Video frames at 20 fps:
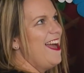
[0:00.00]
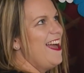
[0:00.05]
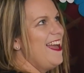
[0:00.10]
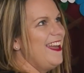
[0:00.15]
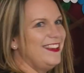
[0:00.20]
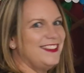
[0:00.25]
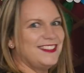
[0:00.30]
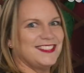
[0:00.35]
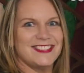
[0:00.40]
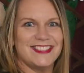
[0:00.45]

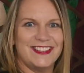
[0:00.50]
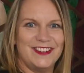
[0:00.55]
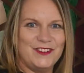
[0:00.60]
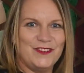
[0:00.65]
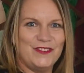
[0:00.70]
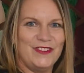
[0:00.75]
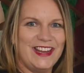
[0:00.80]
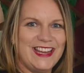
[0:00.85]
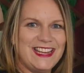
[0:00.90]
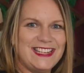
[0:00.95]

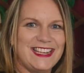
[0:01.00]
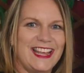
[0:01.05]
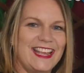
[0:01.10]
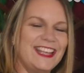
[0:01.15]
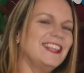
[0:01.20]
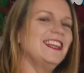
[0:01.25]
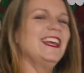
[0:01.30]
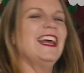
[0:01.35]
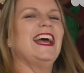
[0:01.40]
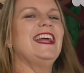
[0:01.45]
Excellent
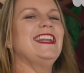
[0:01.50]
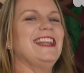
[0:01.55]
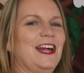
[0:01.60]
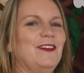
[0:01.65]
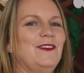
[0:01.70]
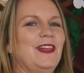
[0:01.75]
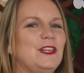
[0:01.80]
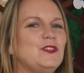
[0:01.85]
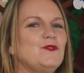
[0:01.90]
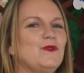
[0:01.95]
reading. Now
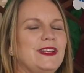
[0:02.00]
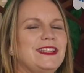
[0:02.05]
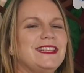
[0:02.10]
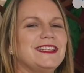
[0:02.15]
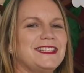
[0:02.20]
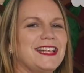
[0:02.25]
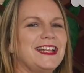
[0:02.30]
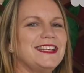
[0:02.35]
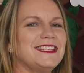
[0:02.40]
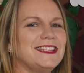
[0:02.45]
let's read the
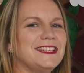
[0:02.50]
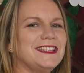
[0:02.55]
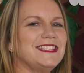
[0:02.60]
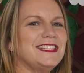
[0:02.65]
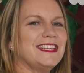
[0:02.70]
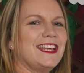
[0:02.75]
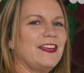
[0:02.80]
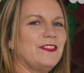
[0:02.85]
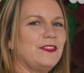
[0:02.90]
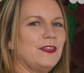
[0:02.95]
sentence
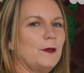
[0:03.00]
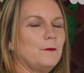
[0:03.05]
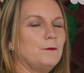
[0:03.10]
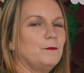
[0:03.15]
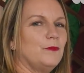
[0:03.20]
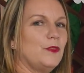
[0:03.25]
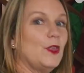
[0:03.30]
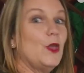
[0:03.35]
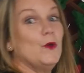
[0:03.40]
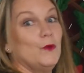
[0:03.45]
together.
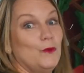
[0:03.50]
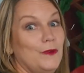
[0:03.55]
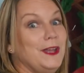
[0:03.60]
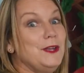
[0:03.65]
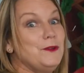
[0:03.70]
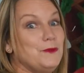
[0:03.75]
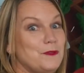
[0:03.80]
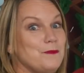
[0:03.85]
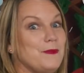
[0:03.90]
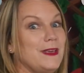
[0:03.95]

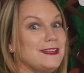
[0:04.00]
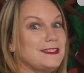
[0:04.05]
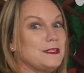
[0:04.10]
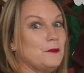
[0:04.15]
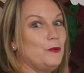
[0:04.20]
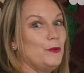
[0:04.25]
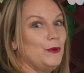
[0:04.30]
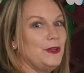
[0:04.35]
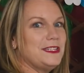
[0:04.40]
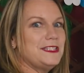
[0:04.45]
Read with me as I
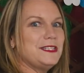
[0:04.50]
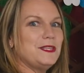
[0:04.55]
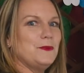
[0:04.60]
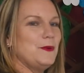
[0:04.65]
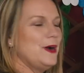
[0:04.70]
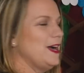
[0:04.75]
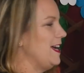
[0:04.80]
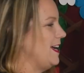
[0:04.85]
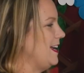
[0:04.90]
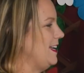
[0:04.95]
point to the
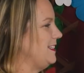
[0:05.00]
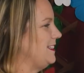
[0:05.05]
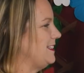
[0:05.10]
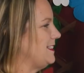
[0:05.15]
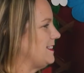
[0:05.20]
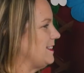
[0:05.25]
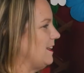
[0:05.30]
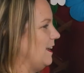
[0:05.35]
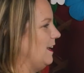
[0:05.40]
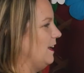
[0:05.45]

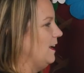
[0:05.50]
words.